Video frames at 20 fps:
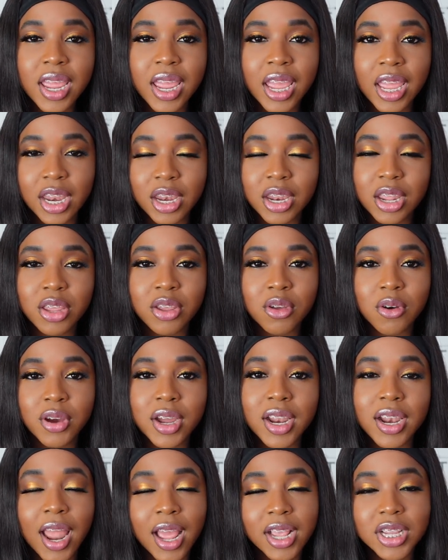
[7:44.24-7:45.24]
in your
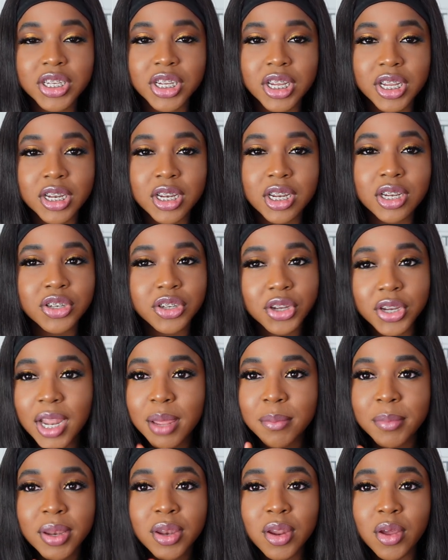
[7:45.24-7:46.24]
collection, do
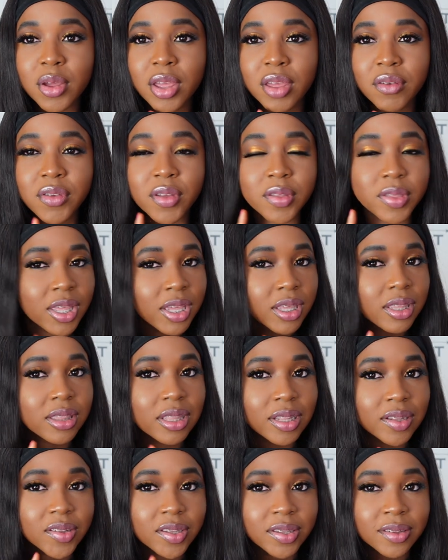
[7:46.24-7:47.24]
let me know if you think
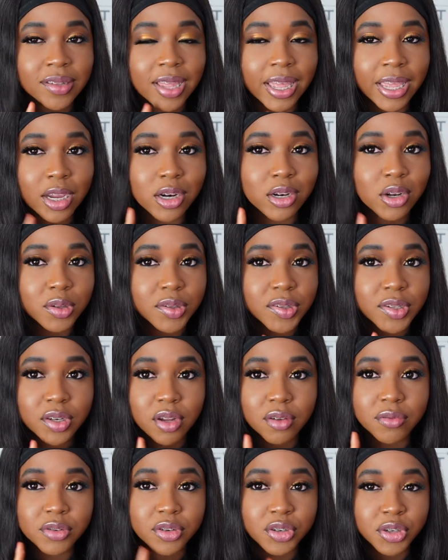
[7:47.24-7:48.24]
this is a close
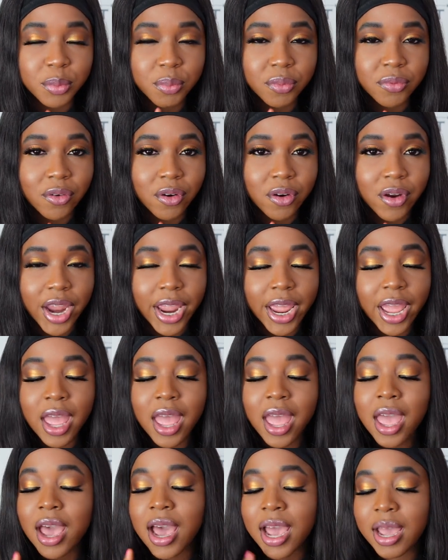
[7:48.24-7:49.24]
enough dupe for it.
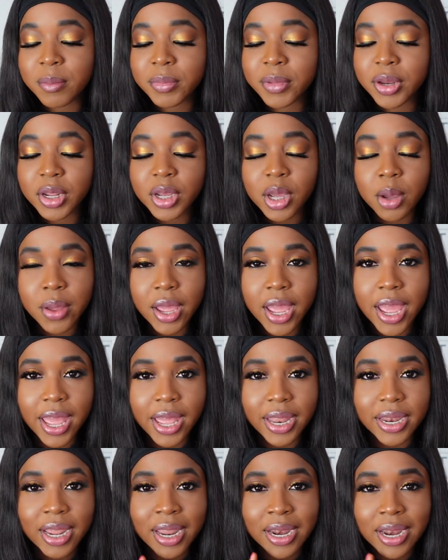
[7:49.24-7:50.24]
I'm going to go
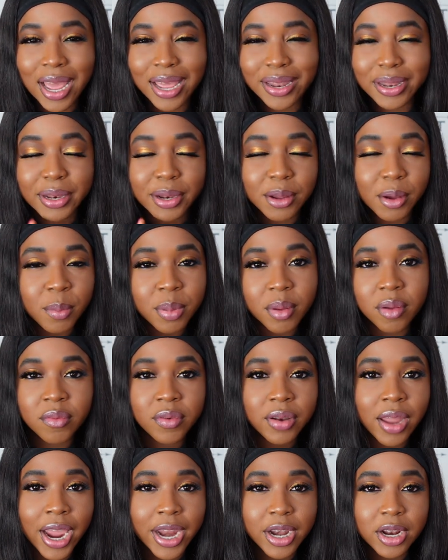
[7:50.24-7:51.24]
ahead and add a little bit of
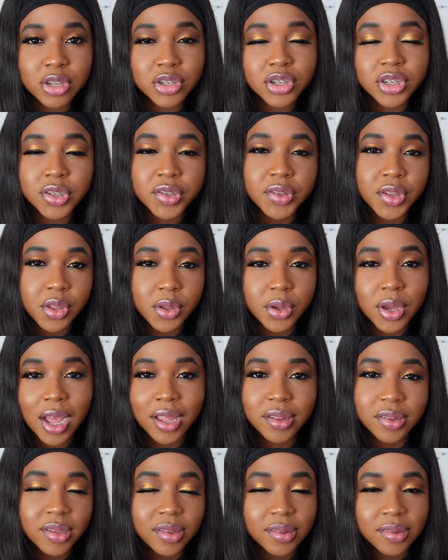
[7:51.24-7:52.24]
liner just so you
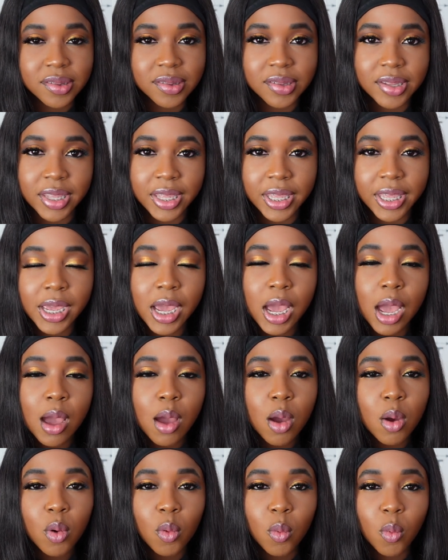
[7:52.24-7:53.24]
guys can see
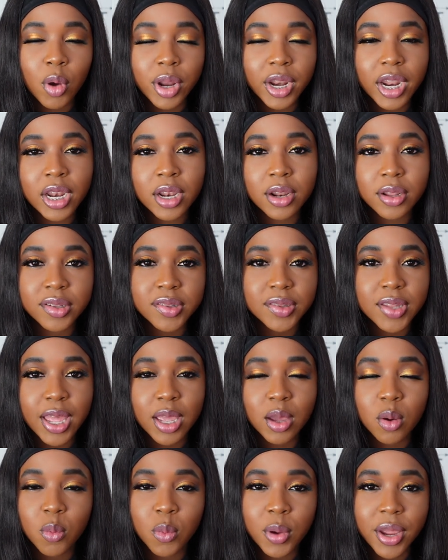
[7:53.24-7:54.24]
what it looks
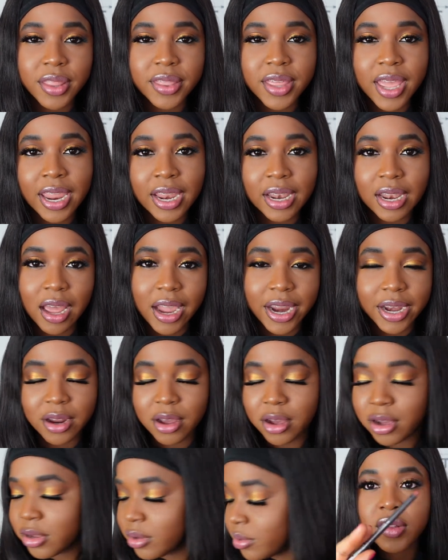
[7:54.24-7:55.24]
like with a
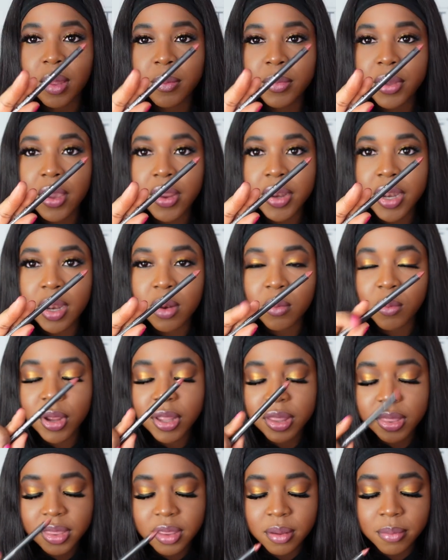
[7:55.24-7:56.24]
liner. So I'm going in
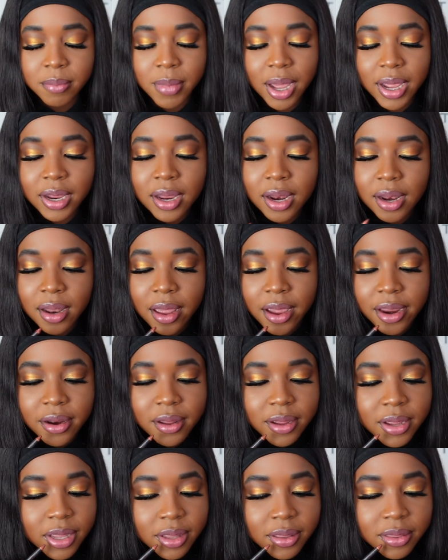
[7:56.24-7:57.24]
with the MAC
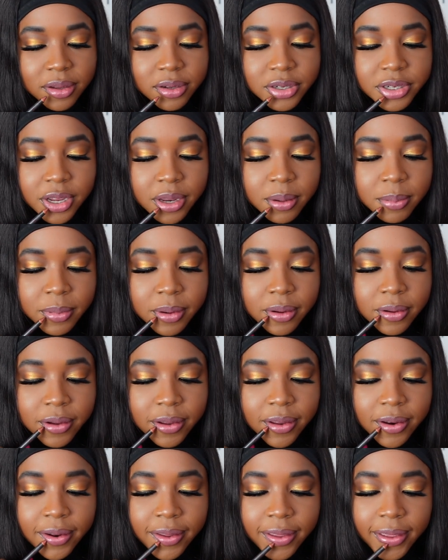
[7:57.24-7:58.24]
liner in the shade
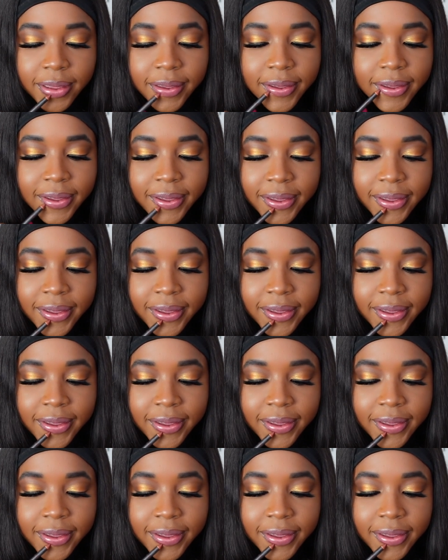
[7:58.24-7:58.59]
Mahogany.